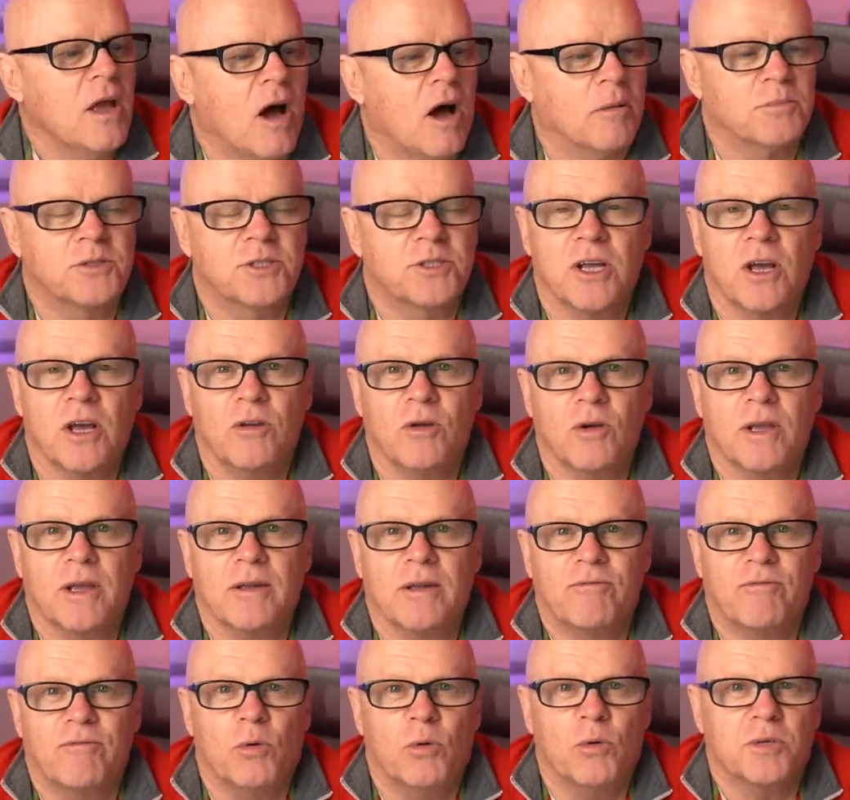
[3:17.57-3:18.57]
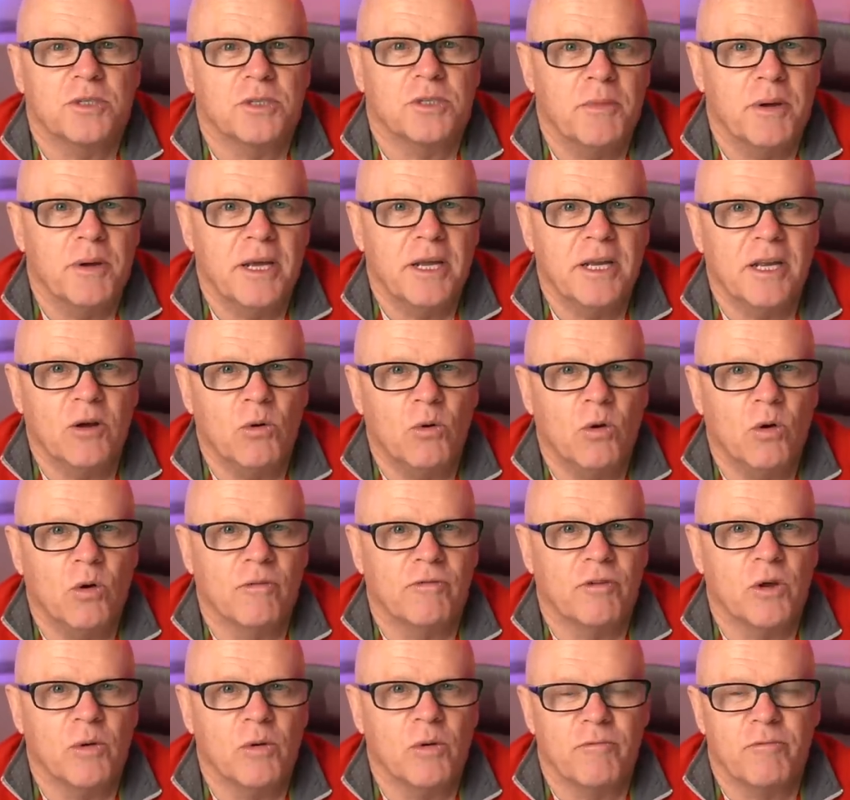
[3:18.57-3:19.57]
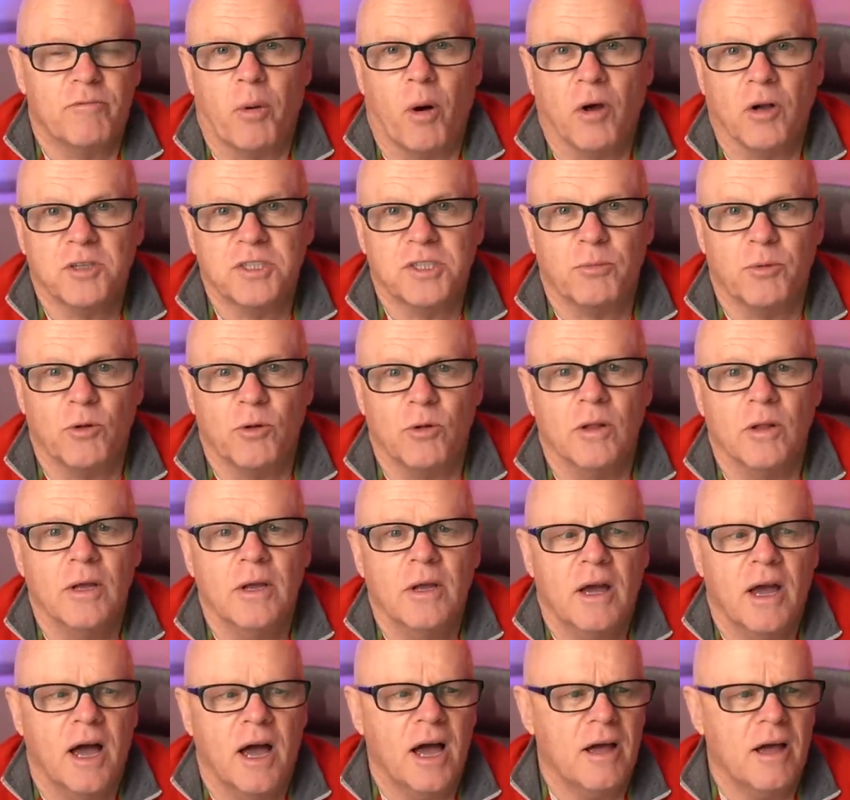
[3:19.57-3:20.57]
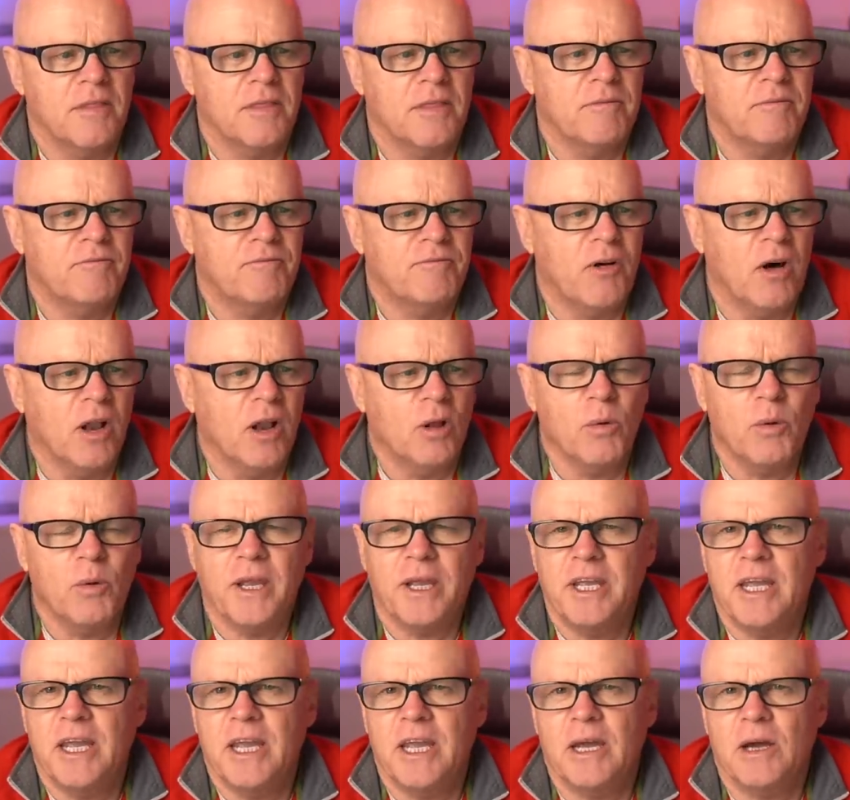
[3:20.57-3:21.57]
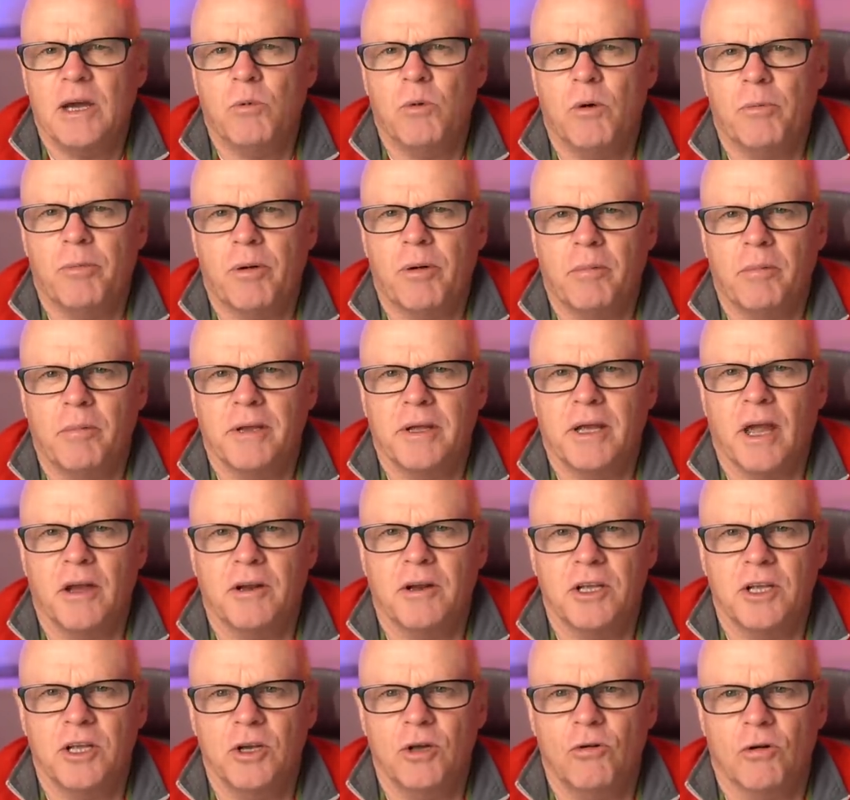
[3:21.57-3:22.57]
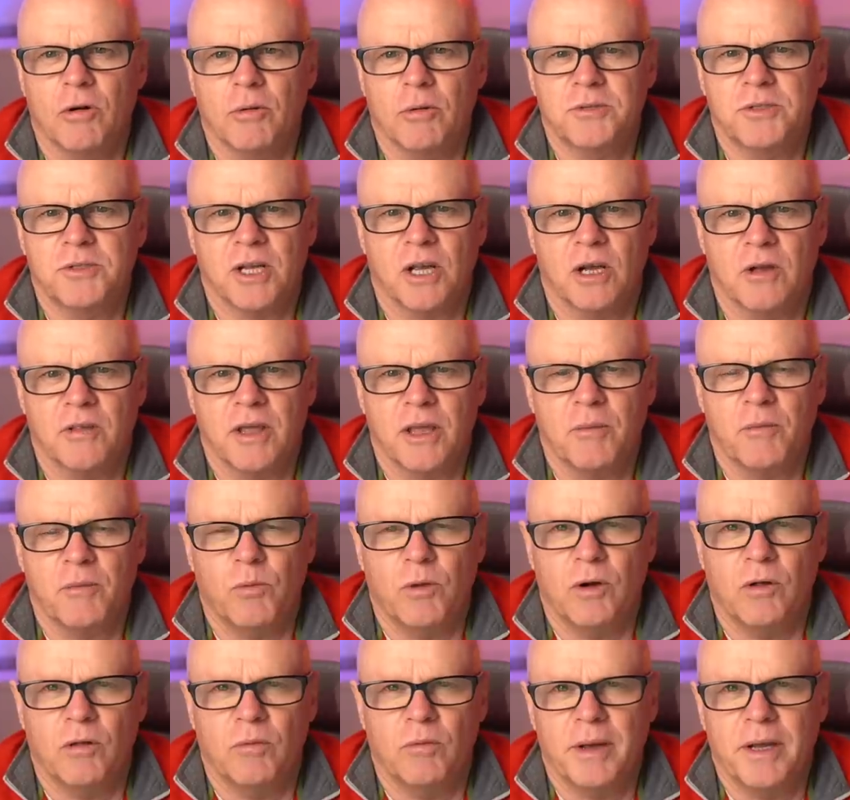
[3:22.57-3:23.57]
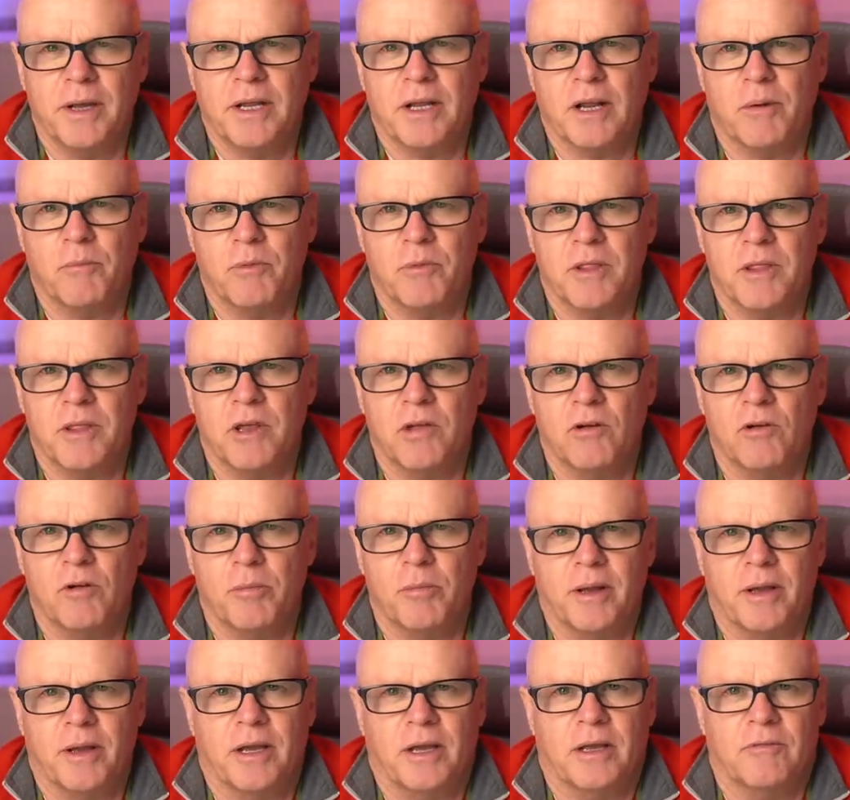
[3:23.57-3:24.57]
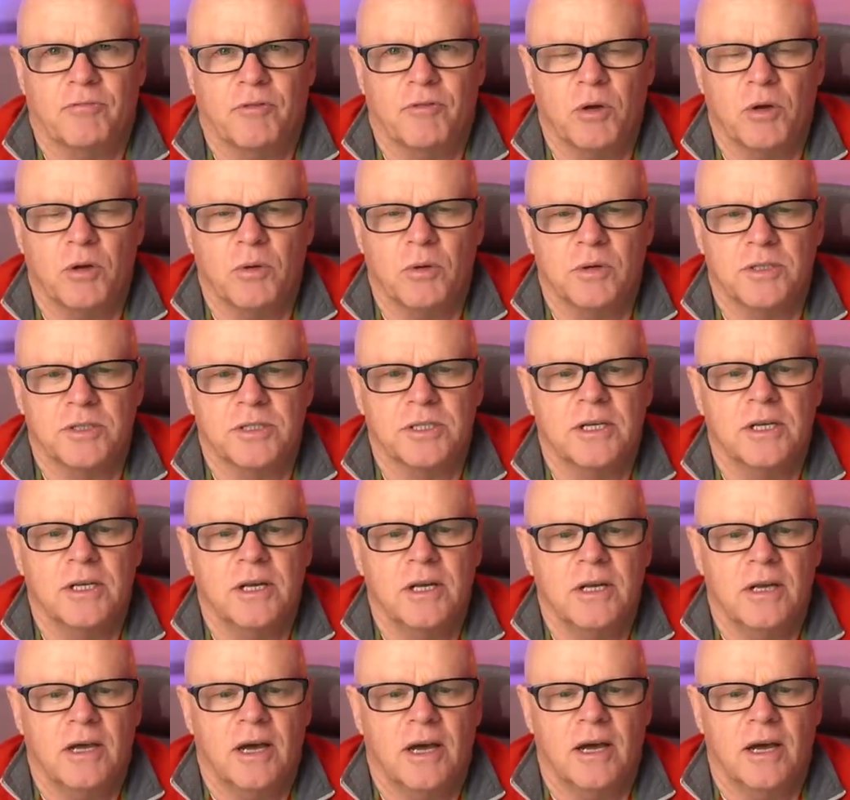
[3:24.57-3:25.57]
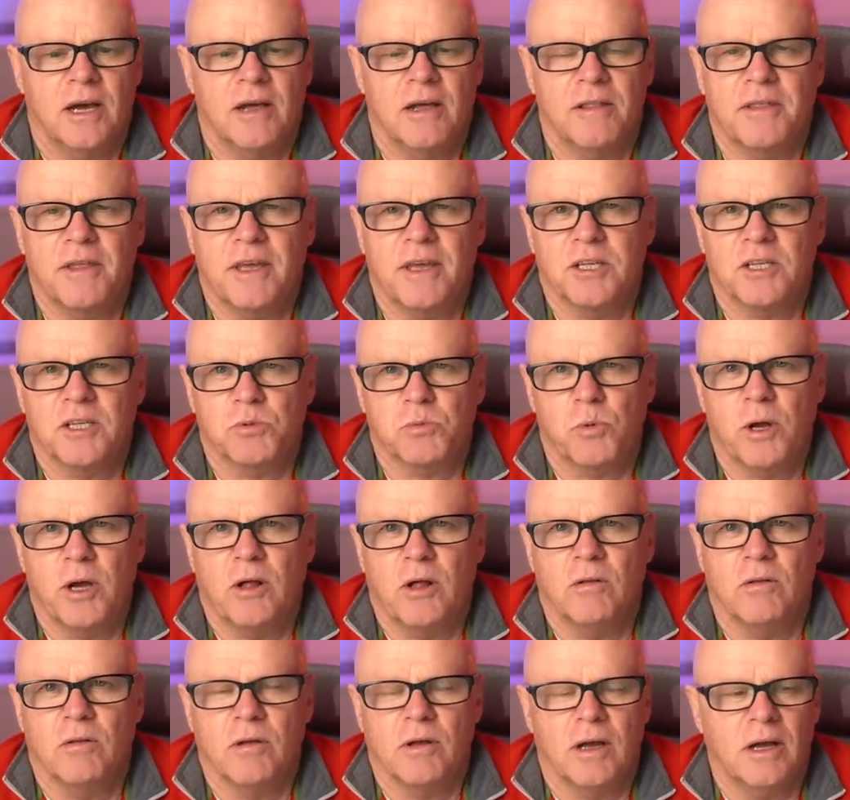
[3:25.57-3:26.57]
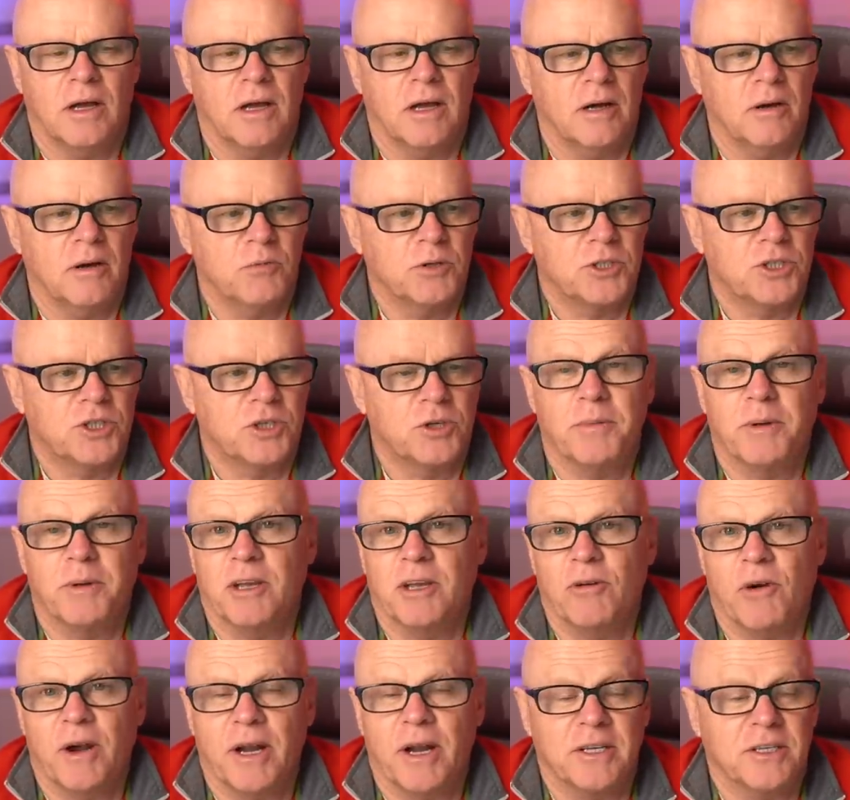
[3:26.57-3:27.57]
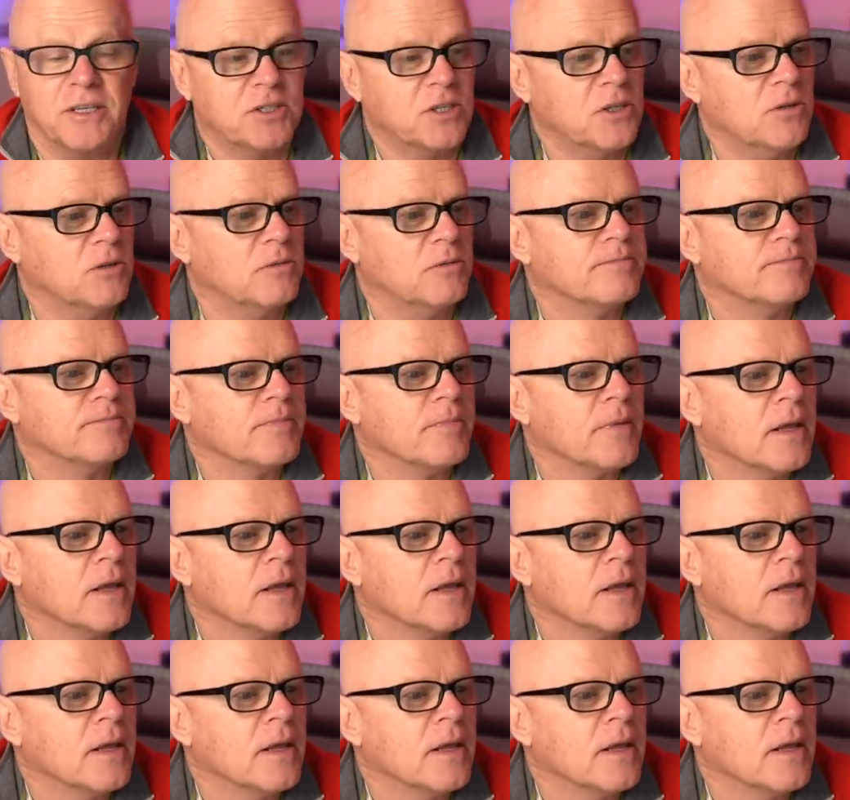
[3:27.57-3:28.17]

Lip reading: I'm so looking forward to meeting all of you if possible. The following year, we'll probably go to Europe. So then we'll meet up with the European viewers then as well, which should be great too.